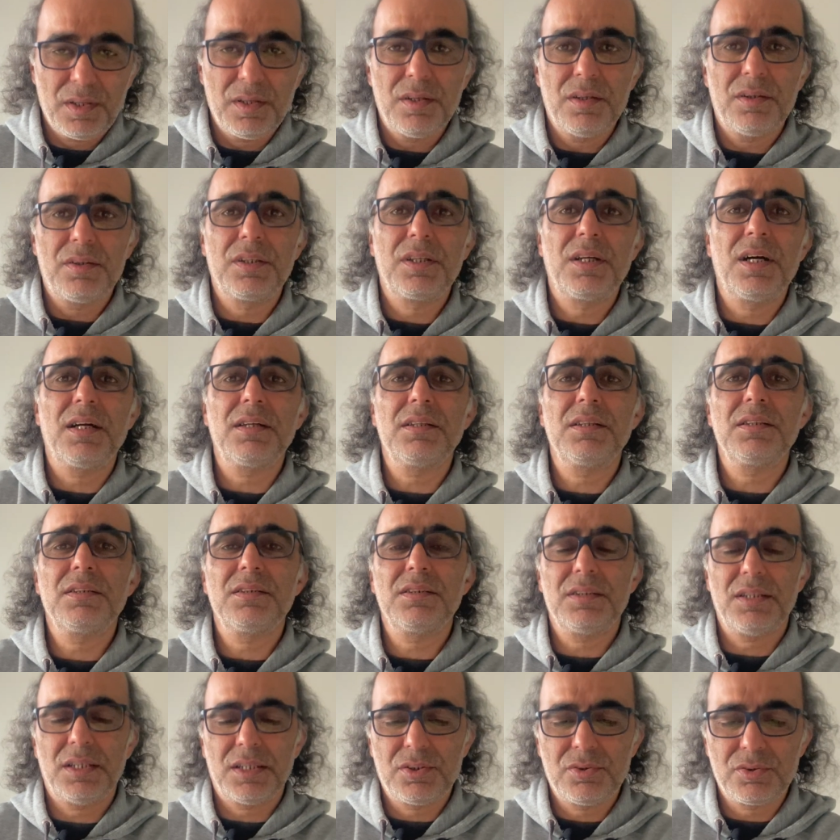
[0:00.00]
Regarding
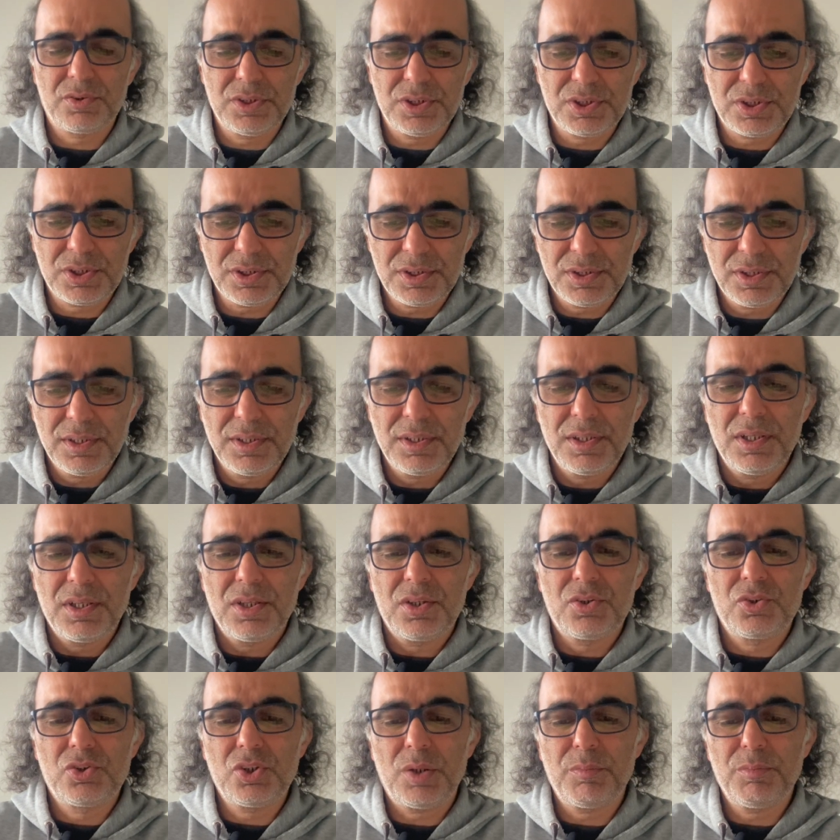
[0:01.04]
the acquisition,
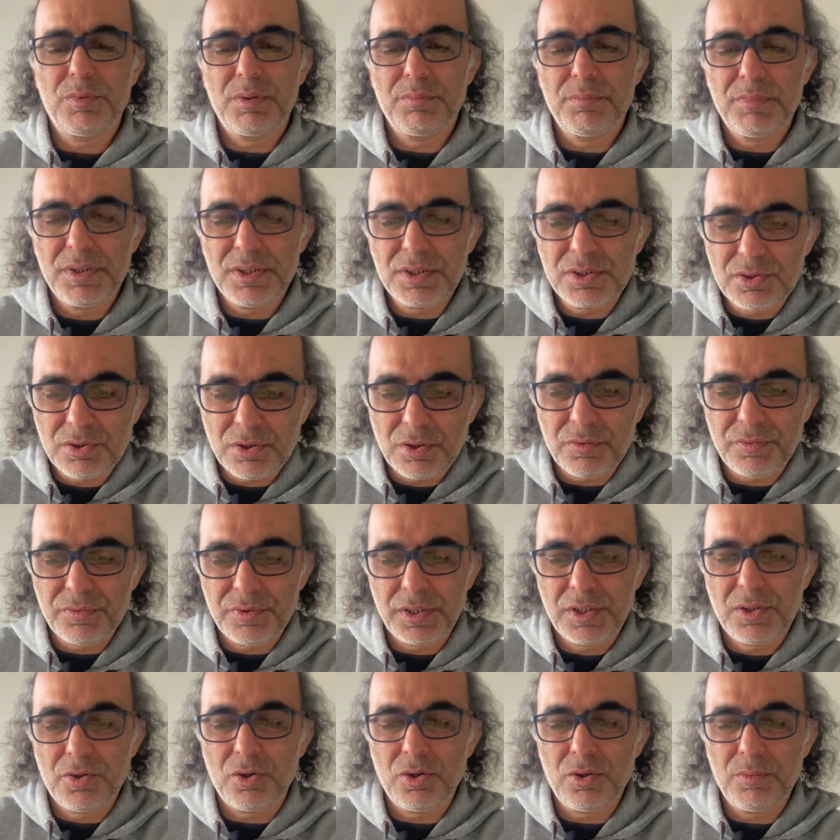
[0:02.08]
German Minister of
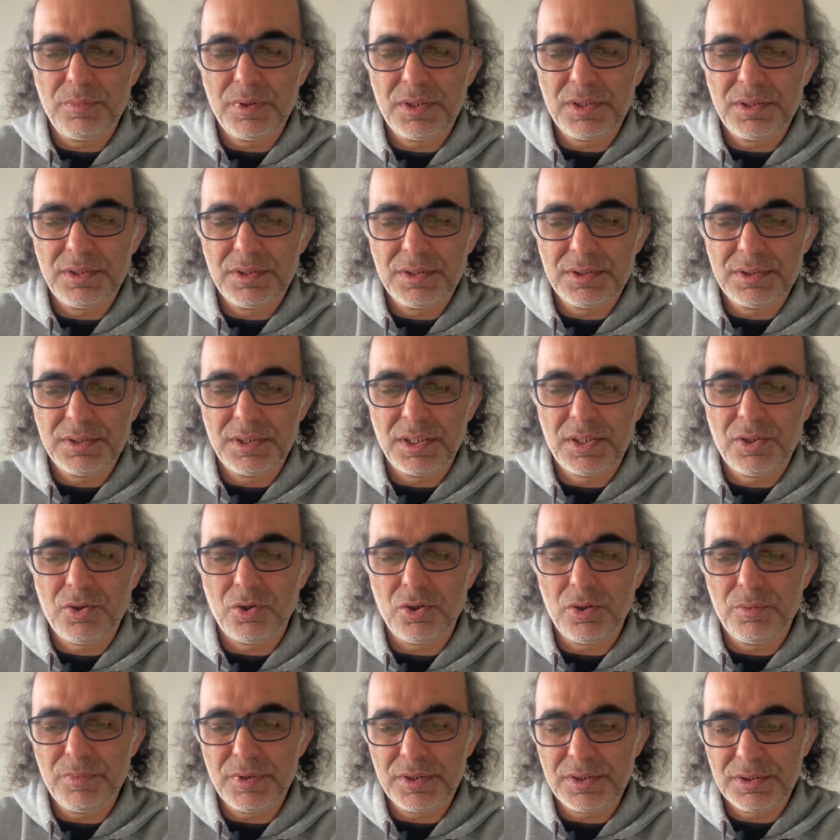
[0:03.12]

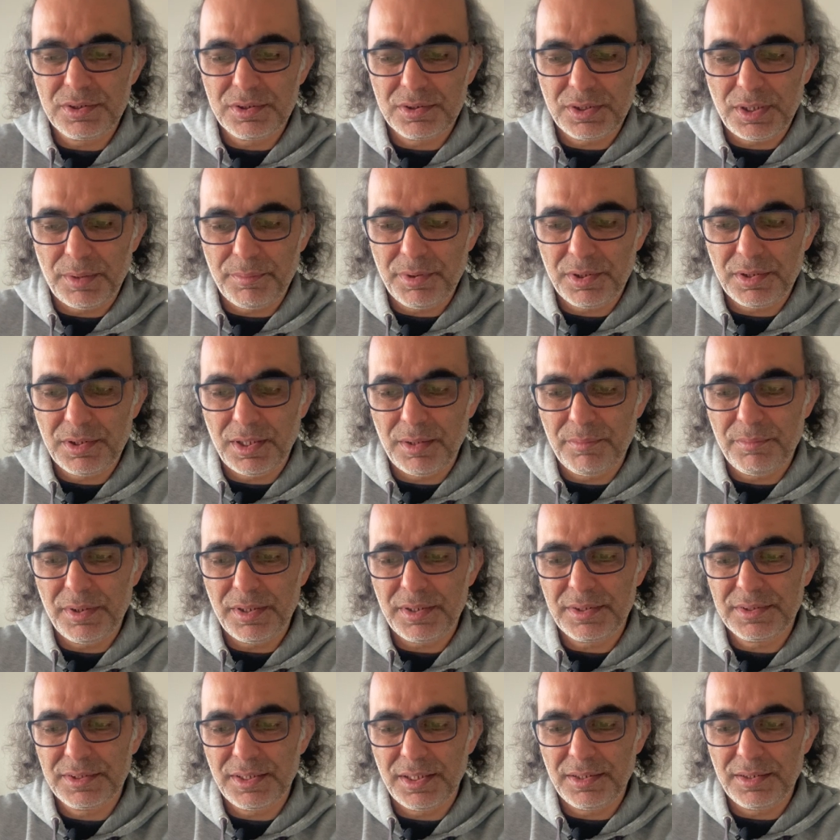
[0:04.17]
Economics Robert
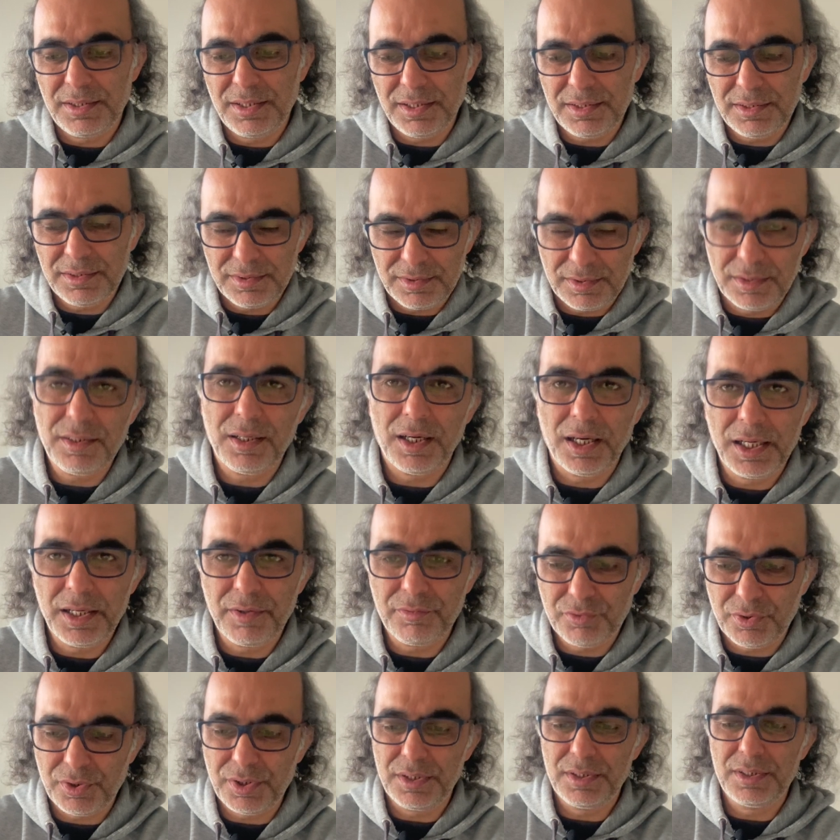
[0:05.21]
Habeck said that, I have
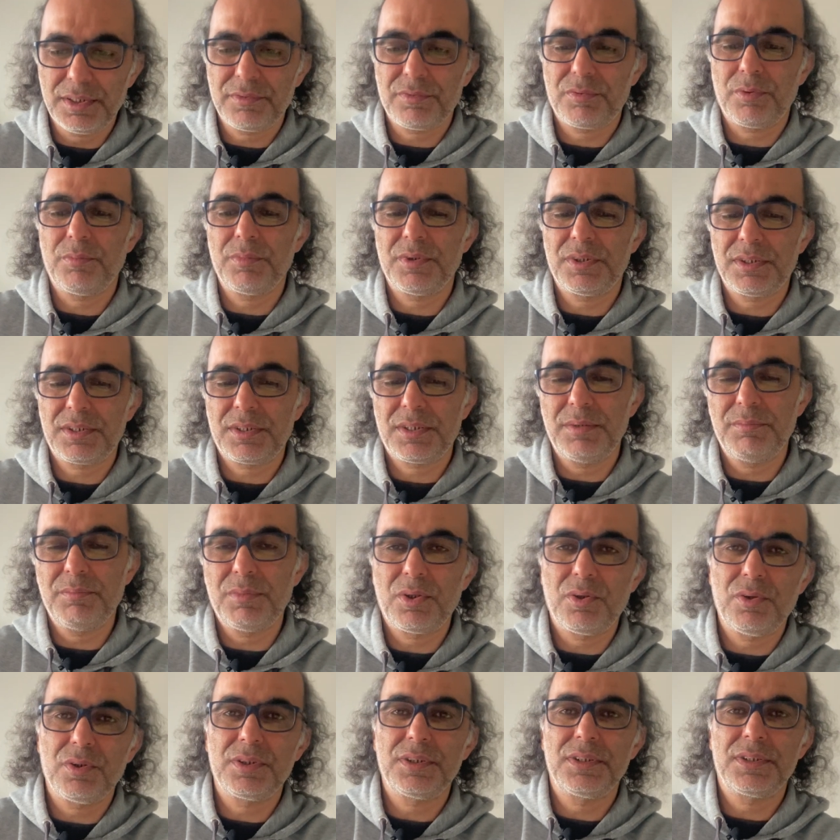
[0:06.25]
to read this from the screen
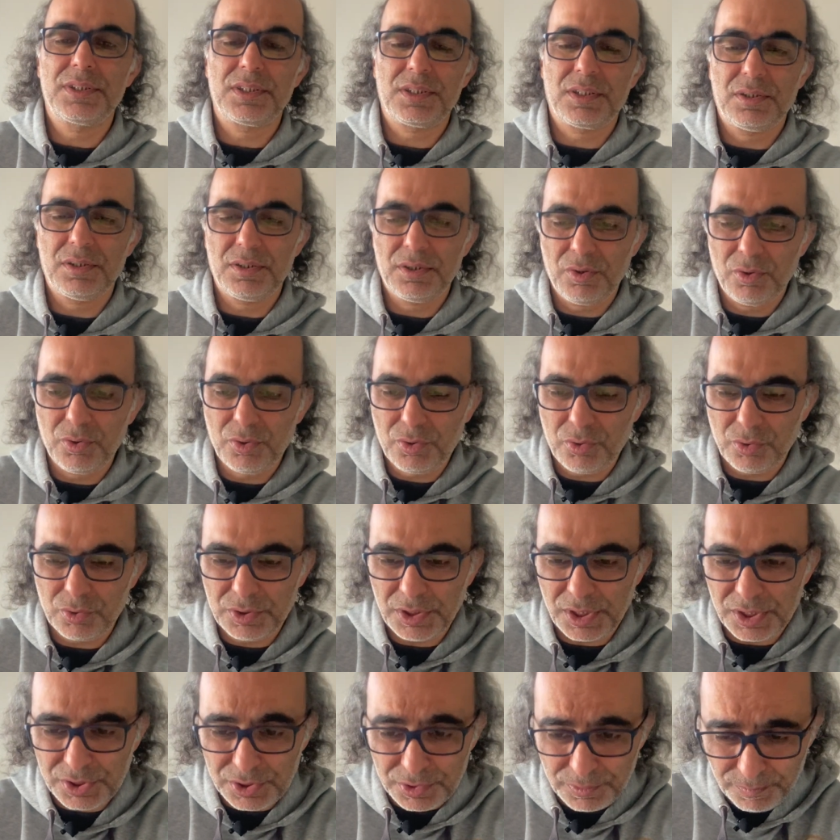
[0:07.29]
because it's a long
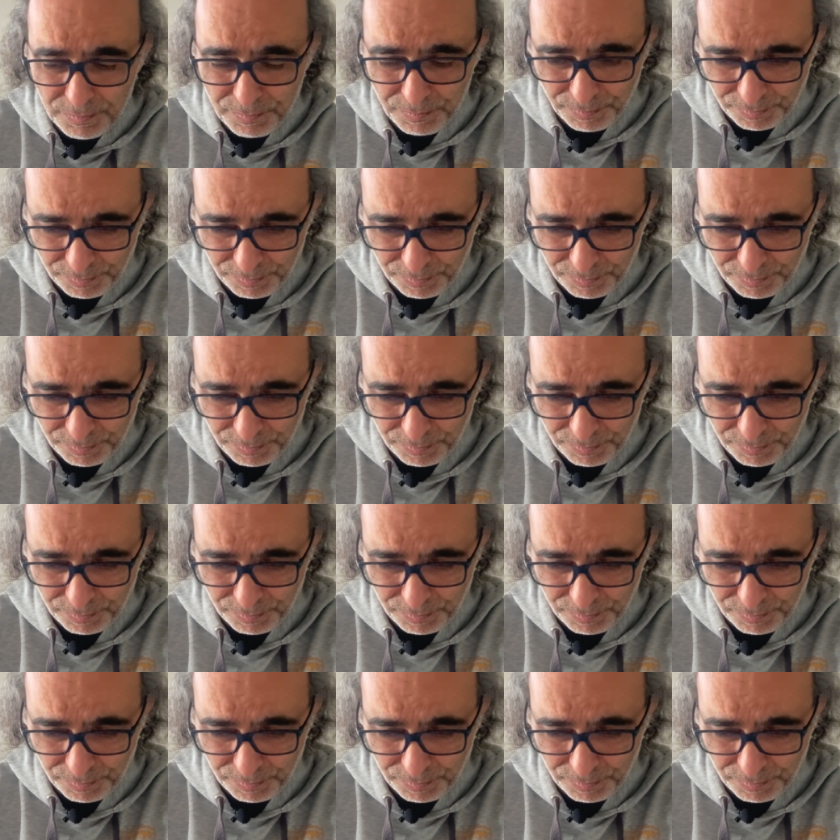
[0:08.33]
quotation,